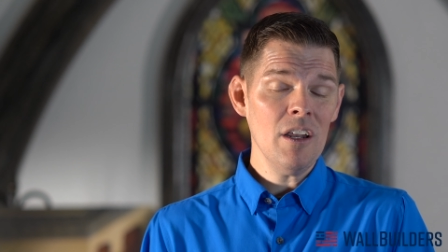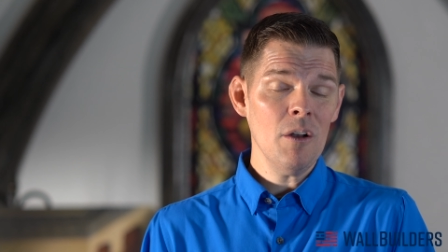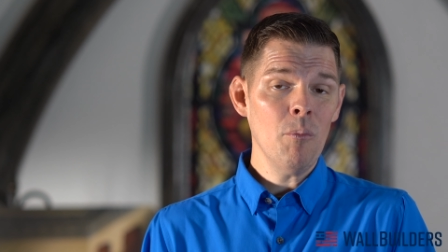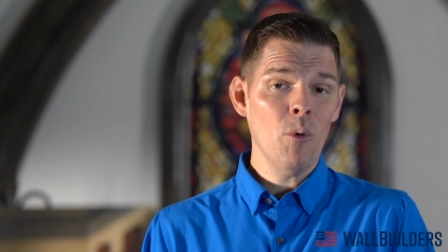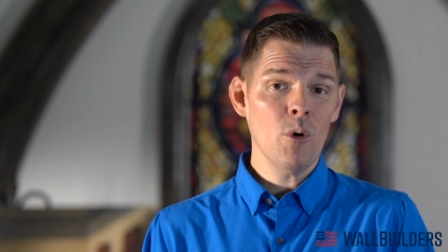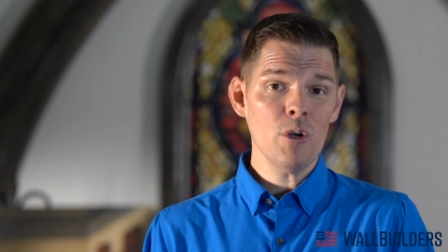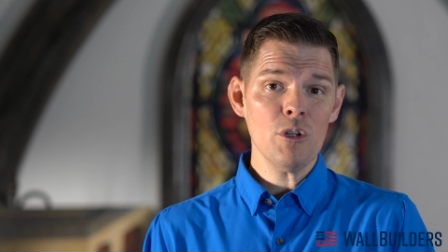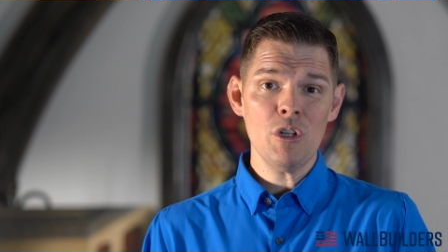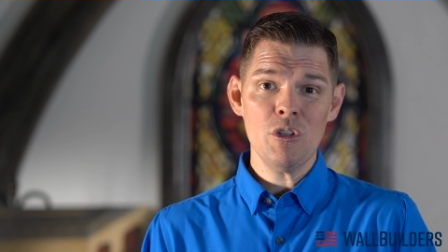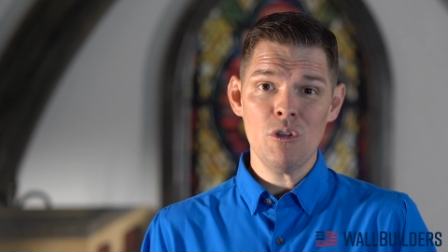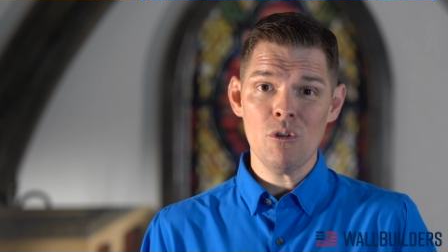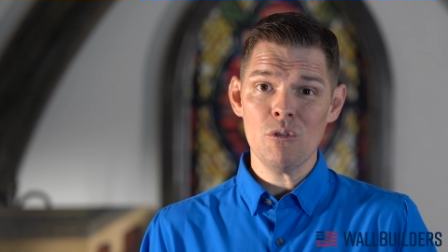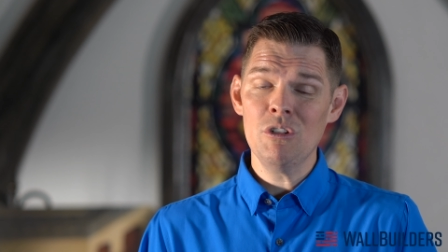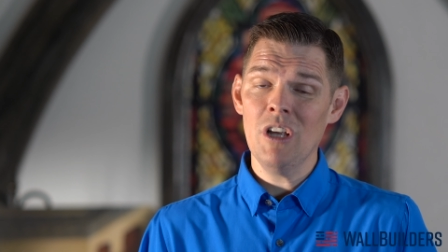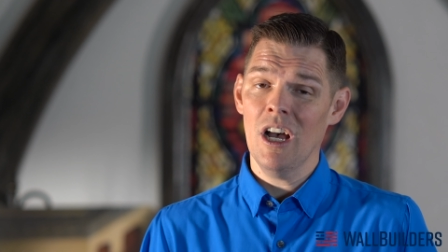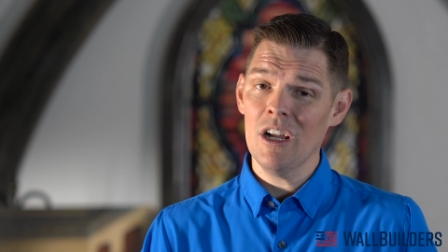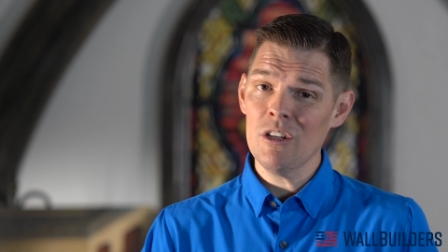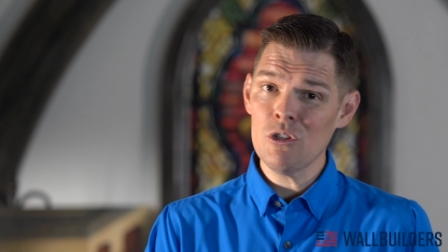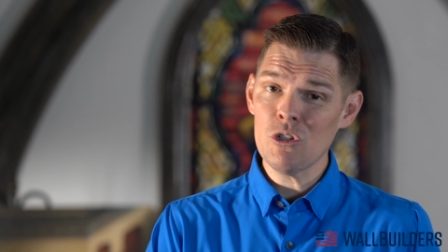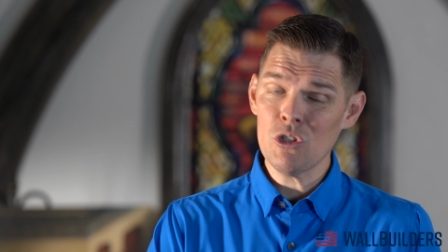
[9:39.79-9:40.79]
that abortions are
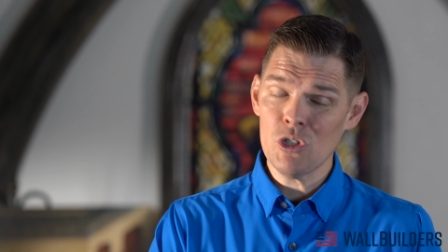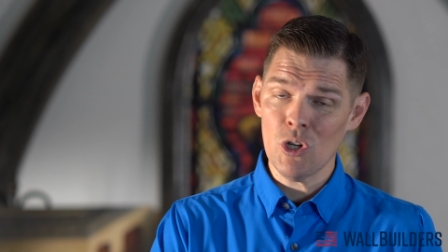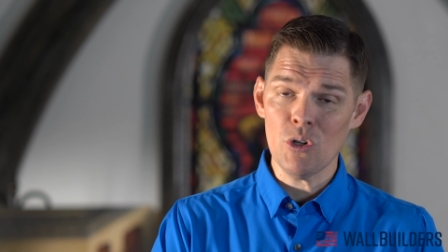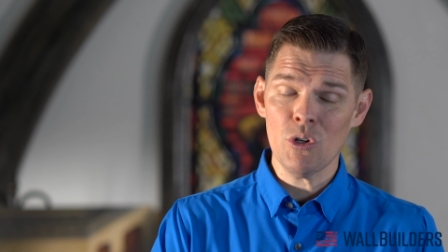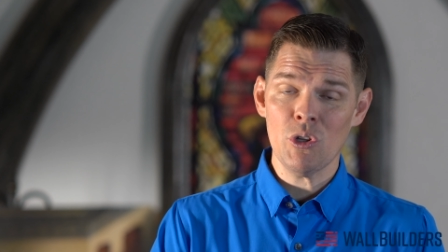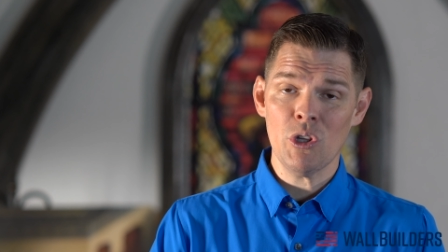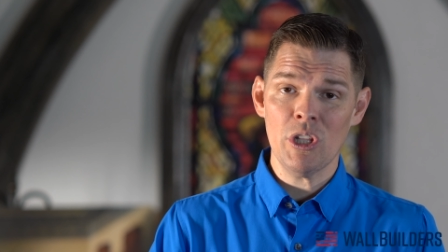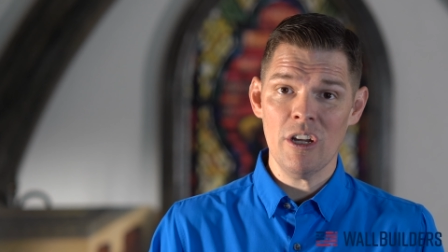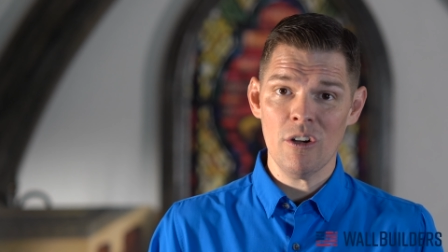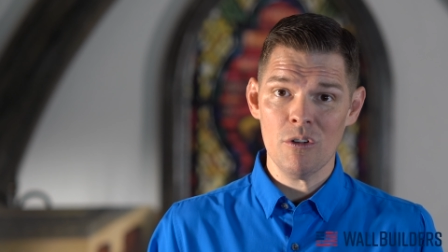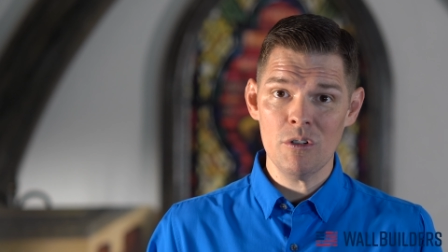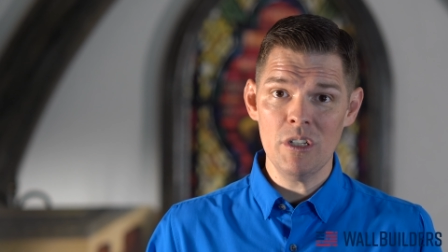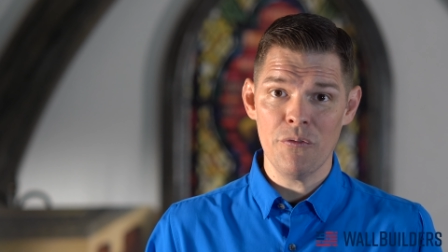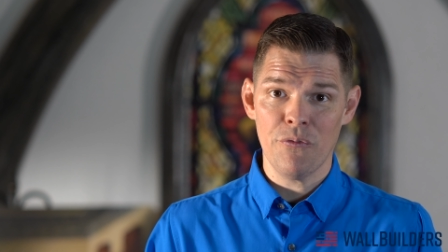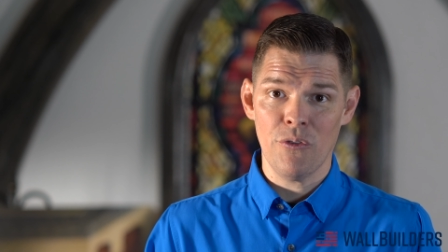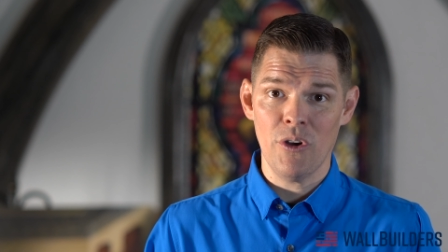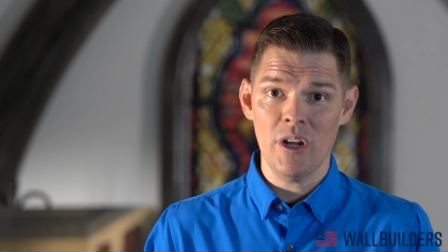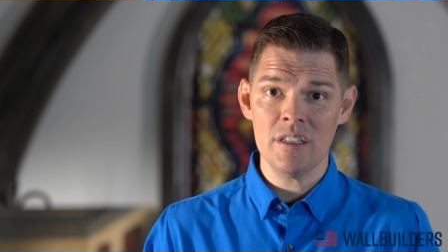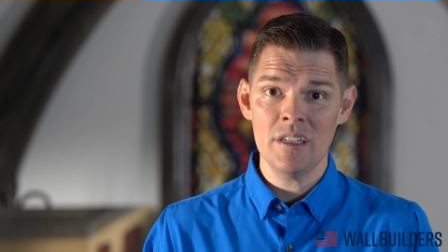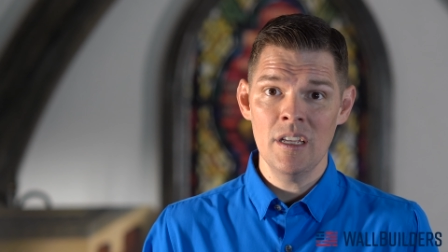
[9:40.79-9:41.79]
done certainly are
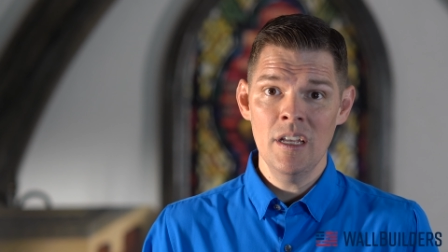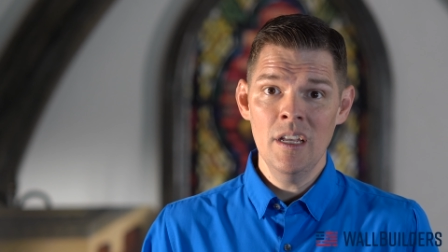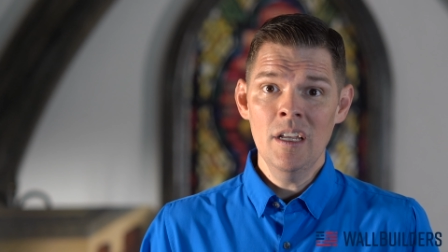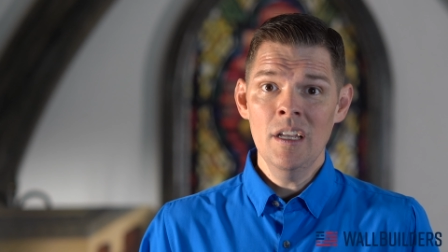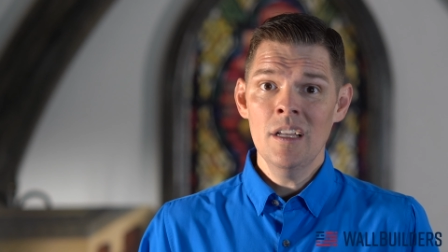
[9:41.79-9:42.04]
different.